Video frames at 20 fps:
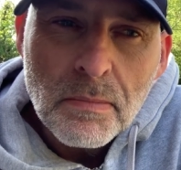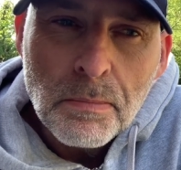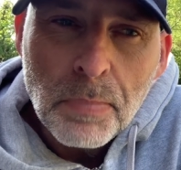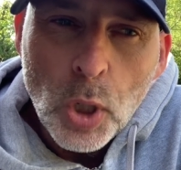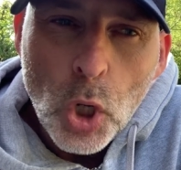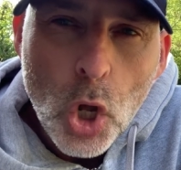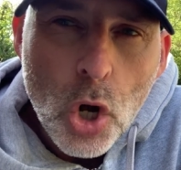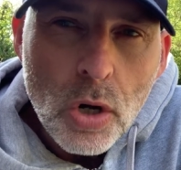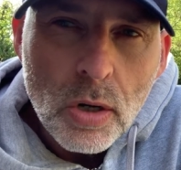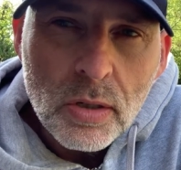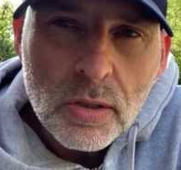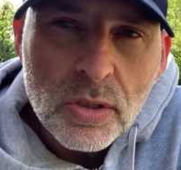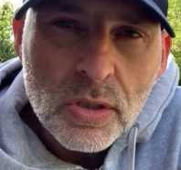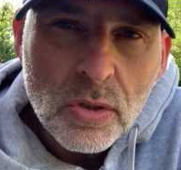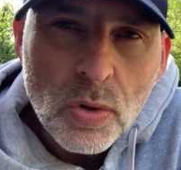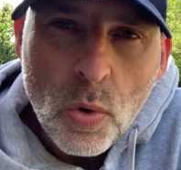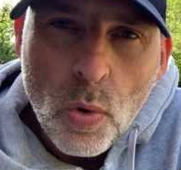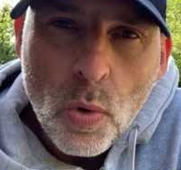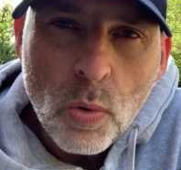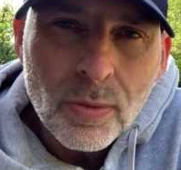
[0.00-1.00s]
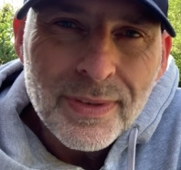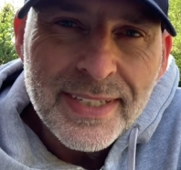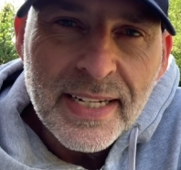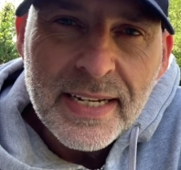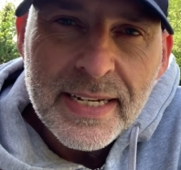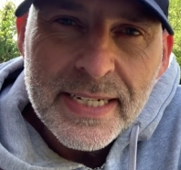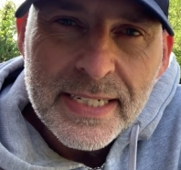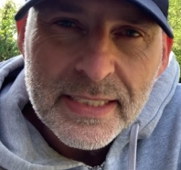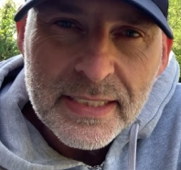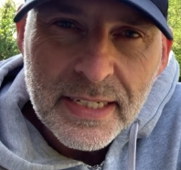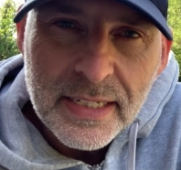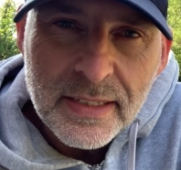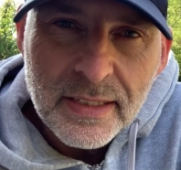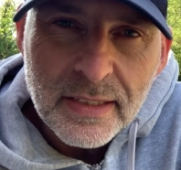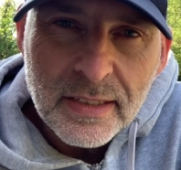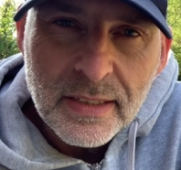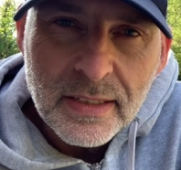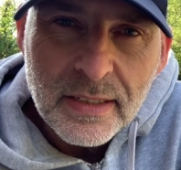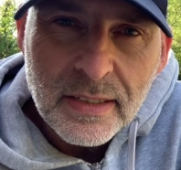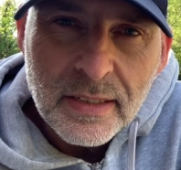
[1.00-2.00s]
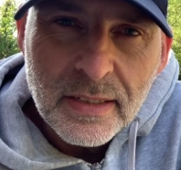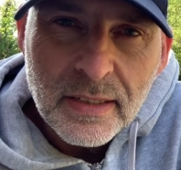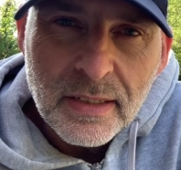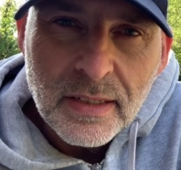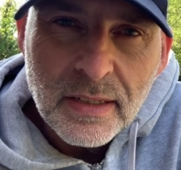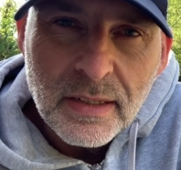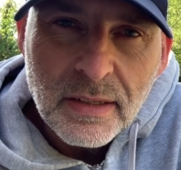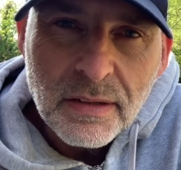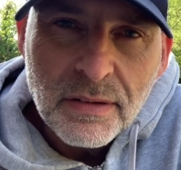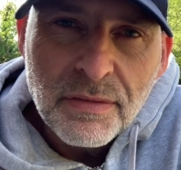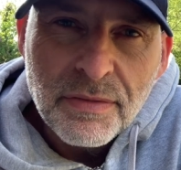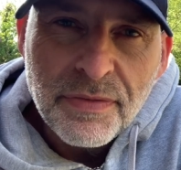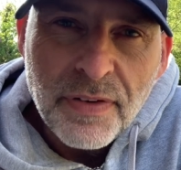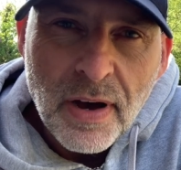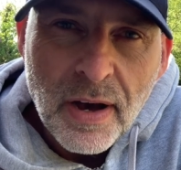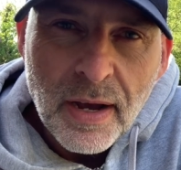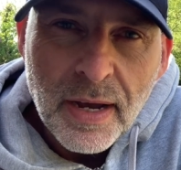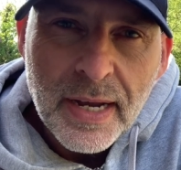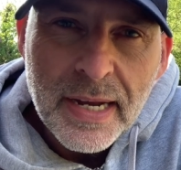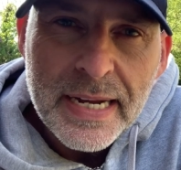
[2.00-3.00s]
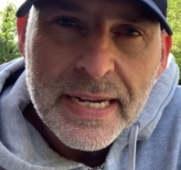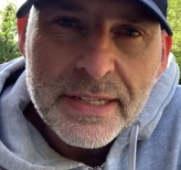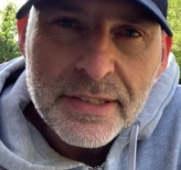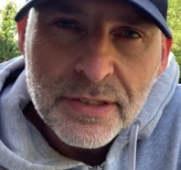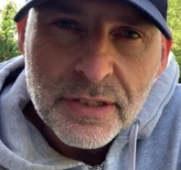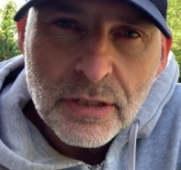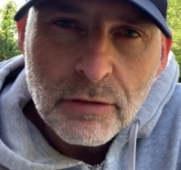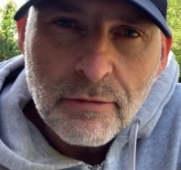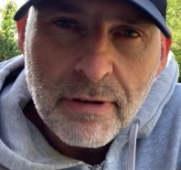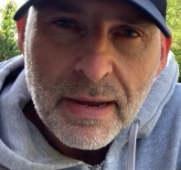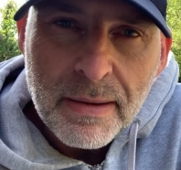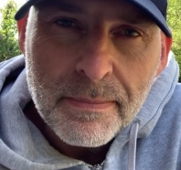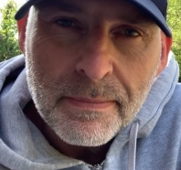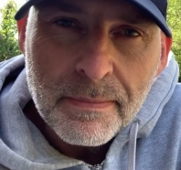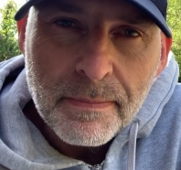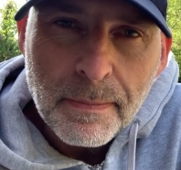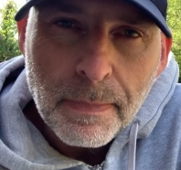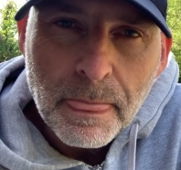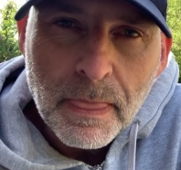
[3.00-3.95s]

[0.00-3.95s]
blocked or deleted via Instagram